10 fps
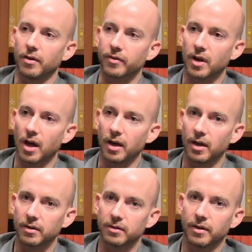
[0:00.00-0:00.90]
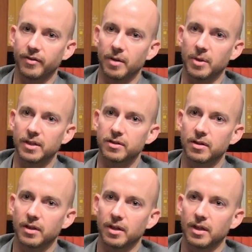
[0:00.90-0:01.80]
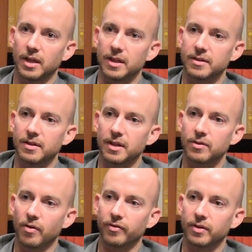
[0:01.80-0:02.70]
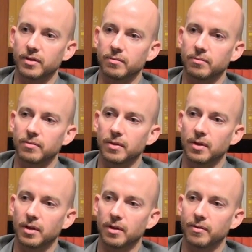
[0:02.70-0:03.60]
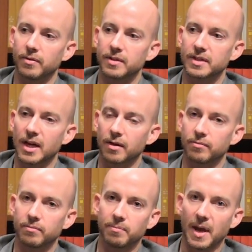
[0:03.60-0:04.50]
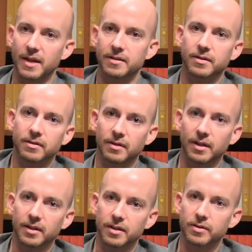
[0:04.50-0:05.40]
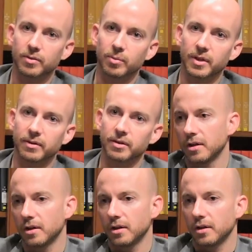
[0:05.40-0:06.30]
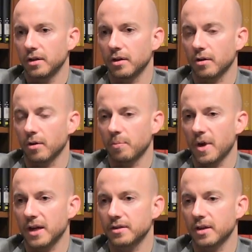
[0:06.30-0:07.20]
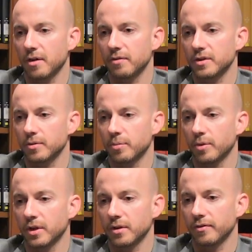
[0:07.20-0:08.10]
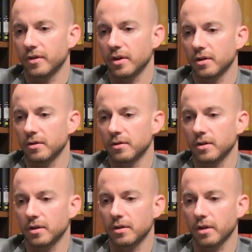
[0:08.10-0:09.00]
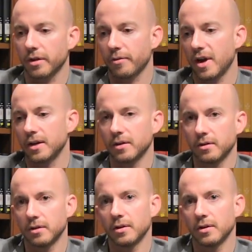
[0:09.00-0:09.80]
of color, of image, is is often uh, second best in the digital world you know, going back to that original point of the, the, the thread